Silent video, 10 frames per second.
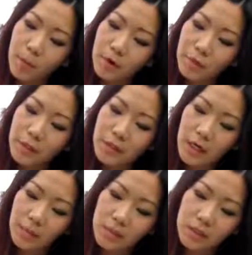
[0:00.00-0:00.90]
perfect
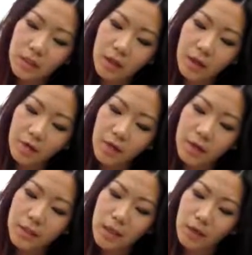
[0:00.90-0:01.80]
timing to love
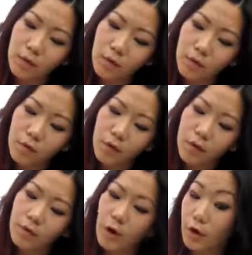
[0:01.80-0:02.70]
and take
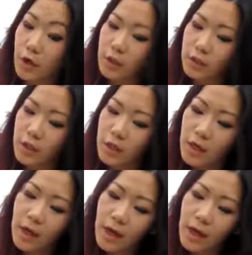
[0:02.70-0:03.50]
over our nation.